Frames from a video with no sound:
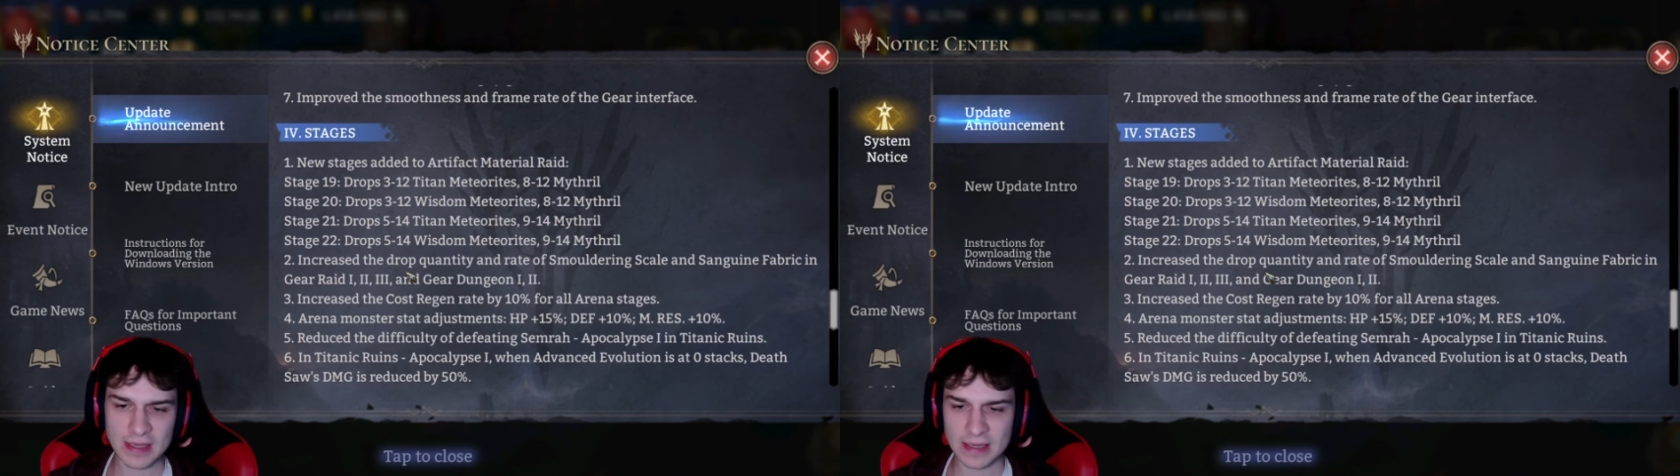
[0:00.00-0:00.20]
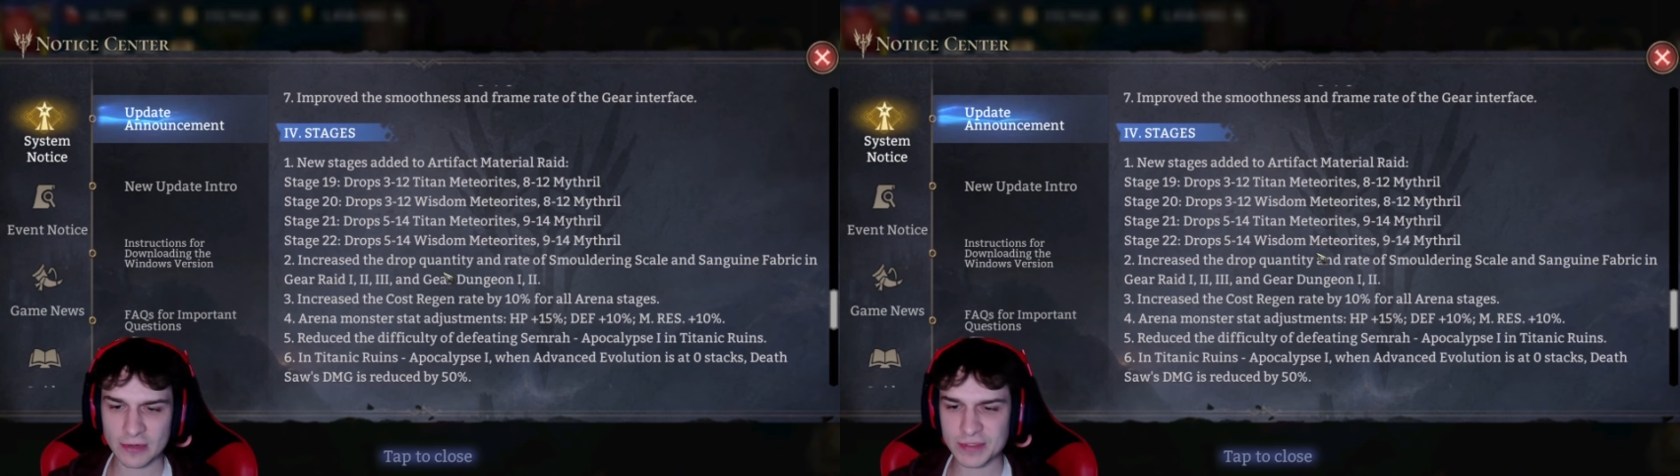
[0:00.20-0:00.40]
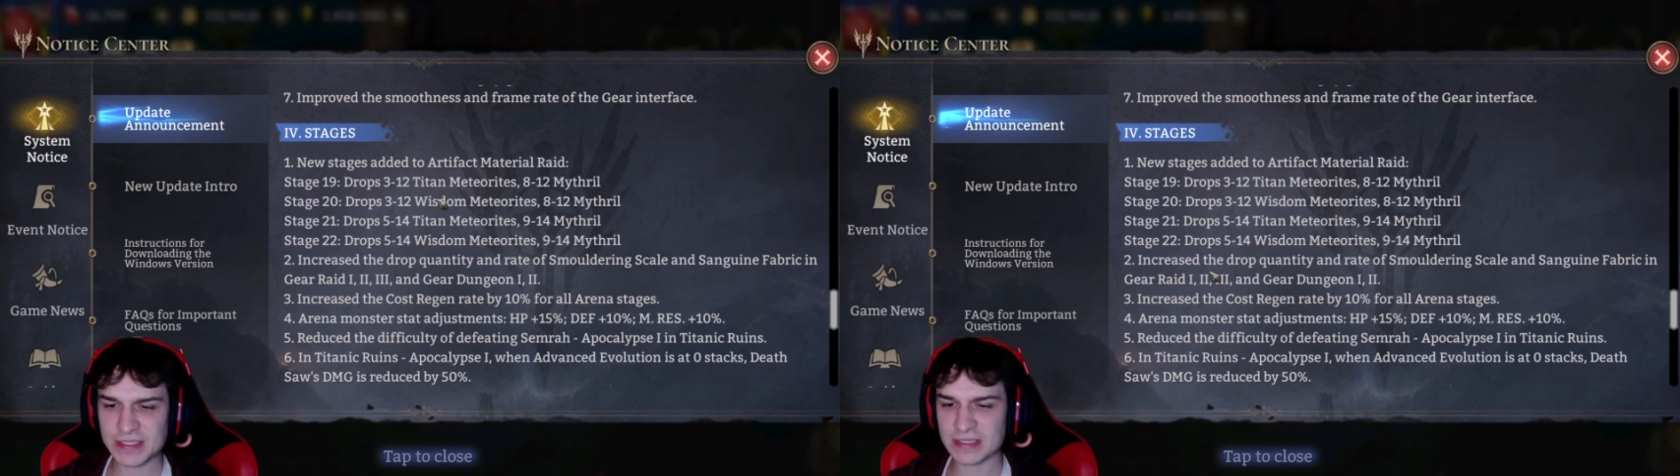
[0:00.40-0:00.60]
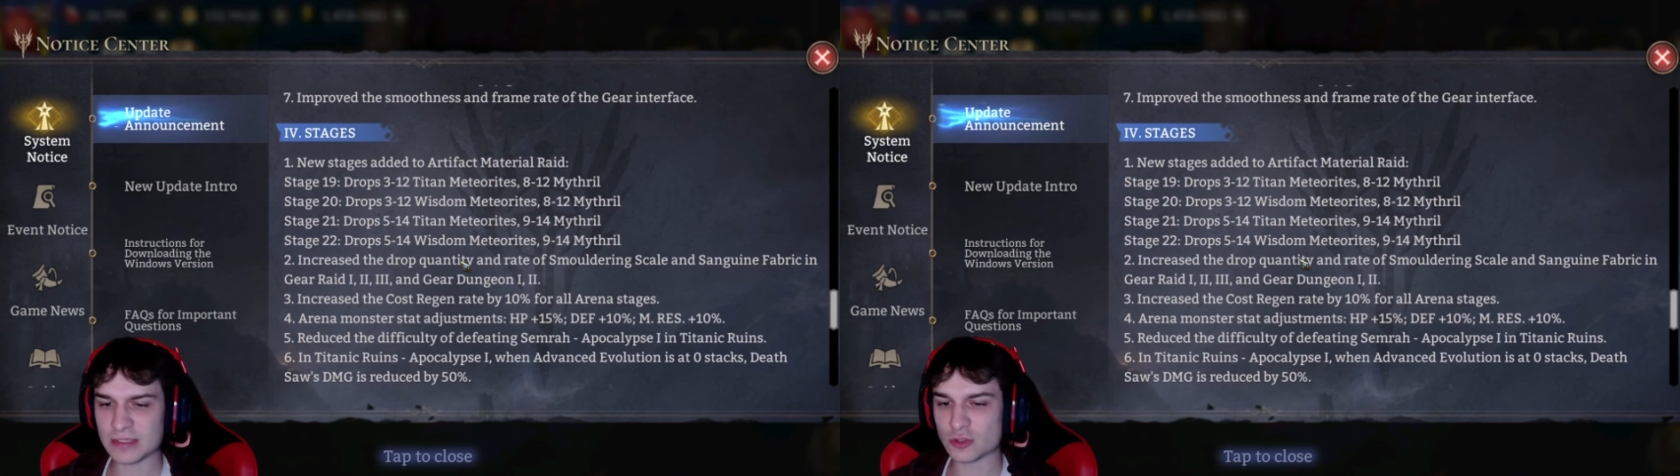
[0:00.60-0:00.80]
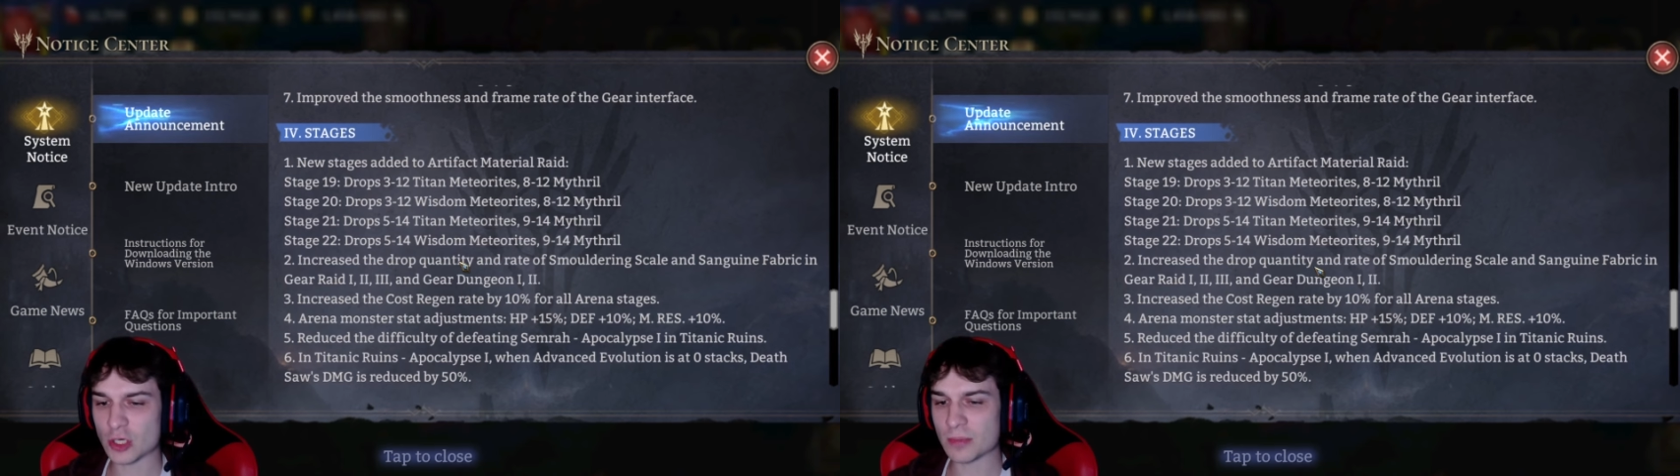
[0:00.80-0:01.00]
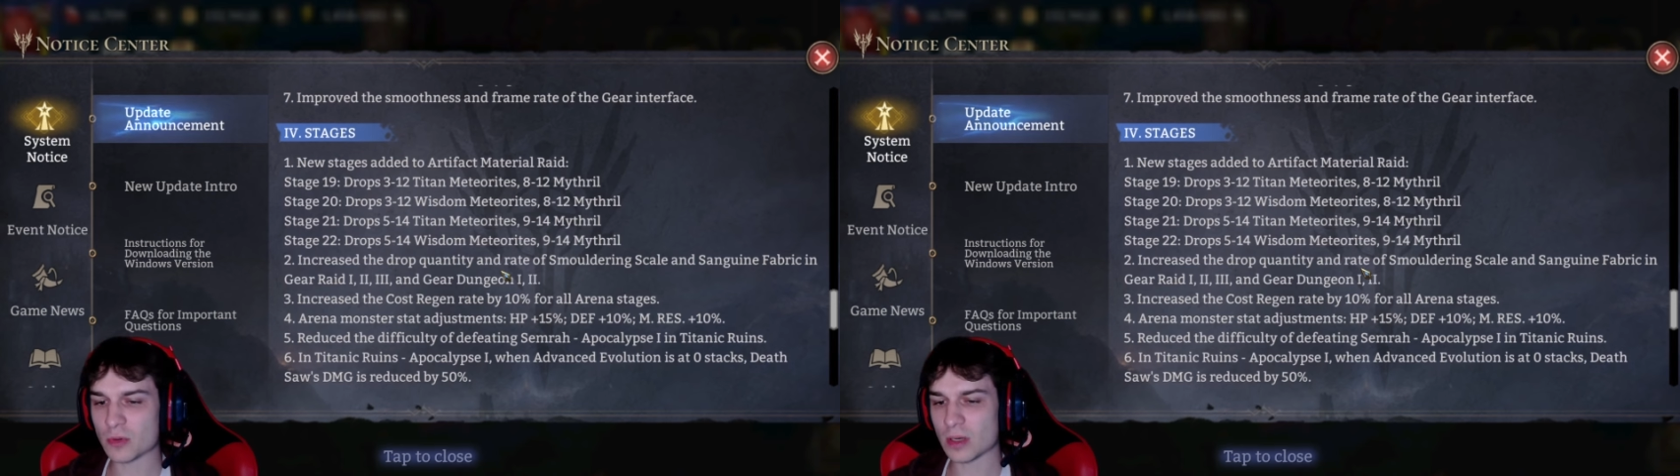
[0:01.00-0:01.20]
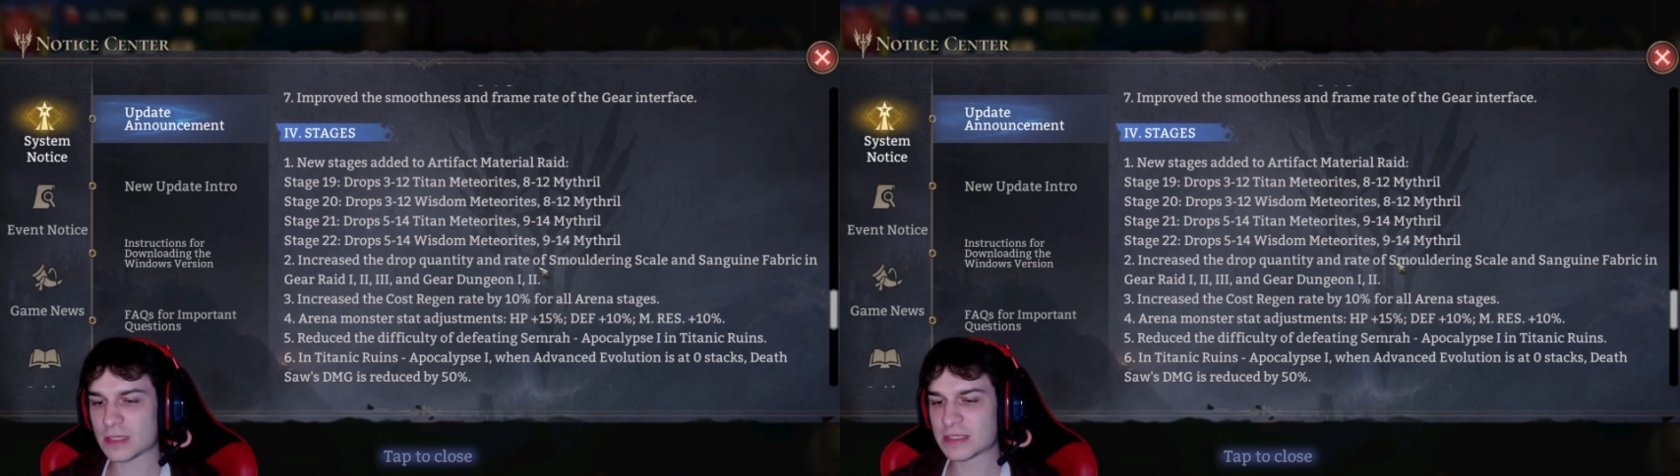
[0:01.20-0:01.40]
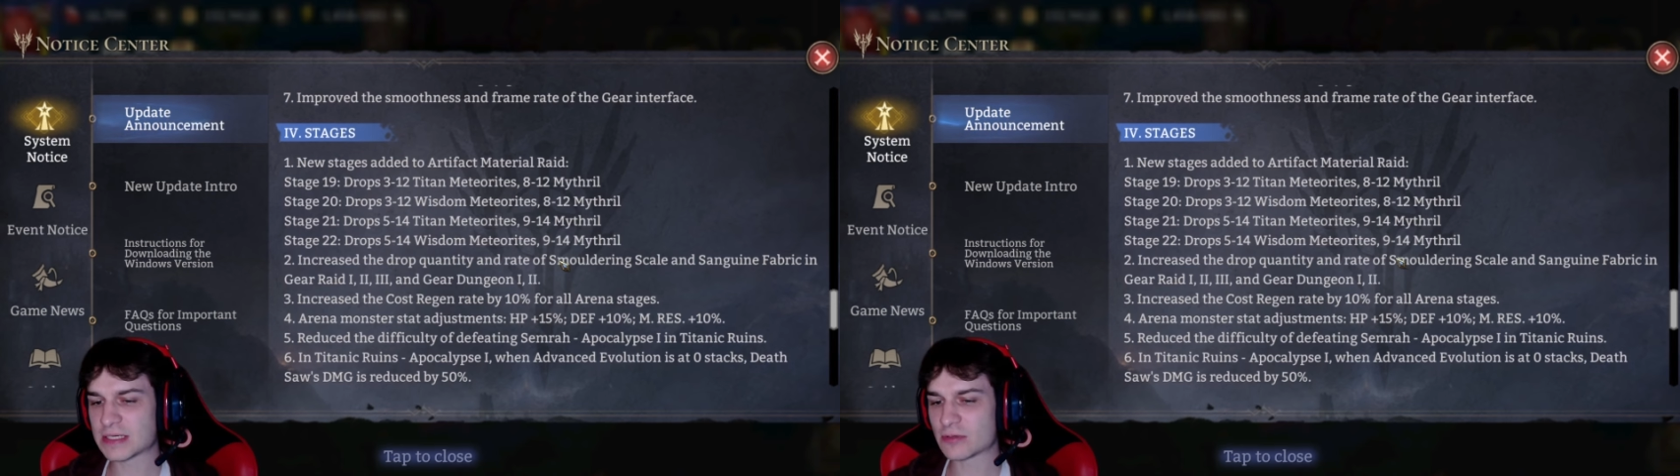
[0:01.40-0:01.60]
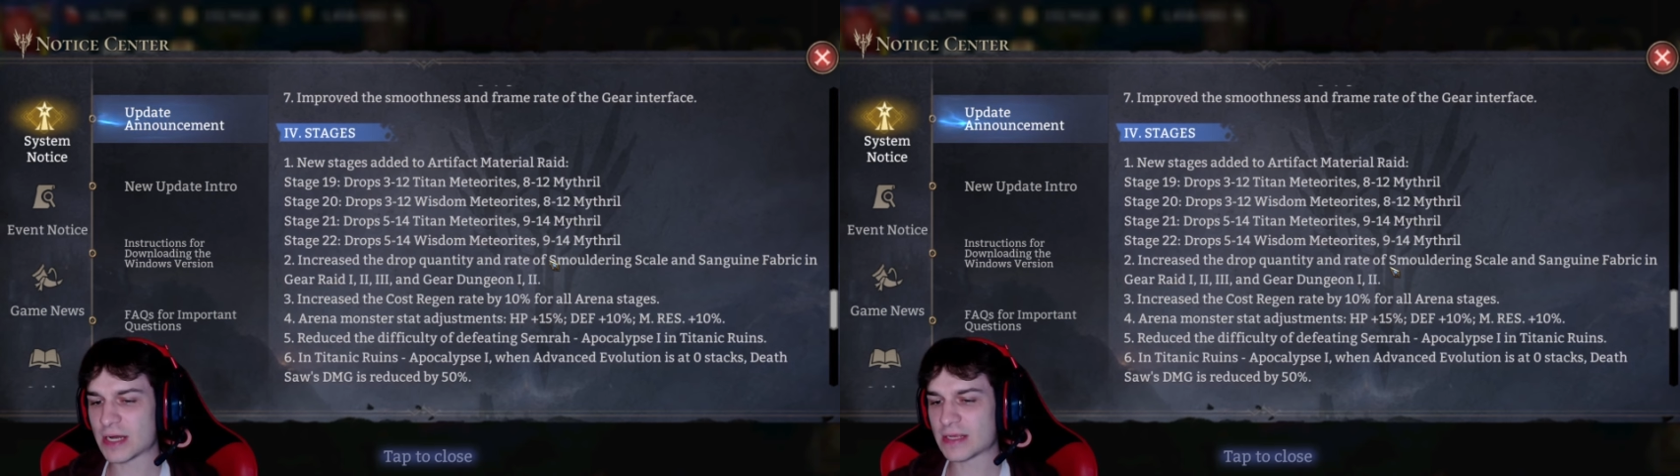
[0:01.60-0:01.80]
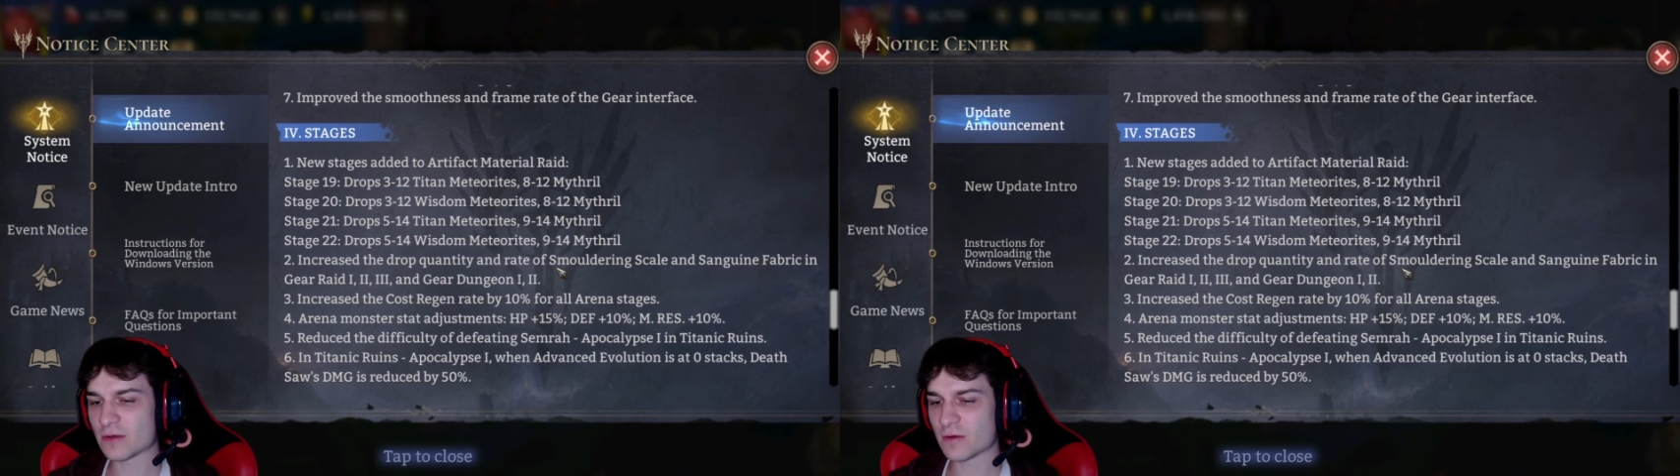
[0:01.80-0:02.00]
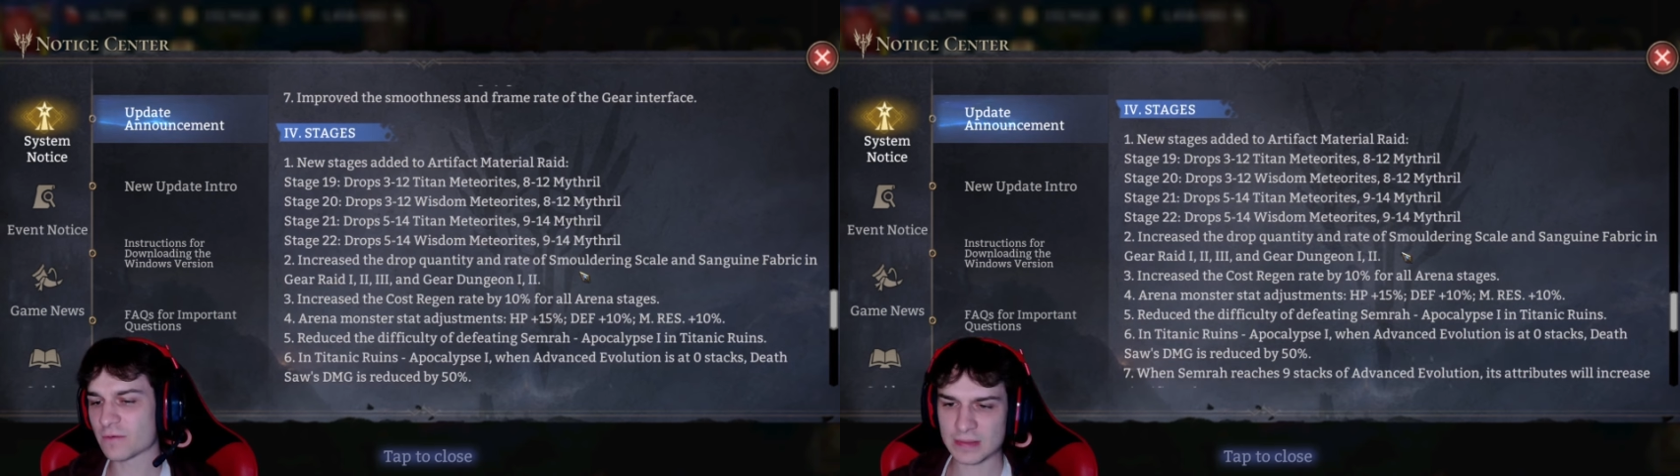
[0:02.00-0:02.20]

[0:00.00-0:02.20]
increasing the drop quality rate of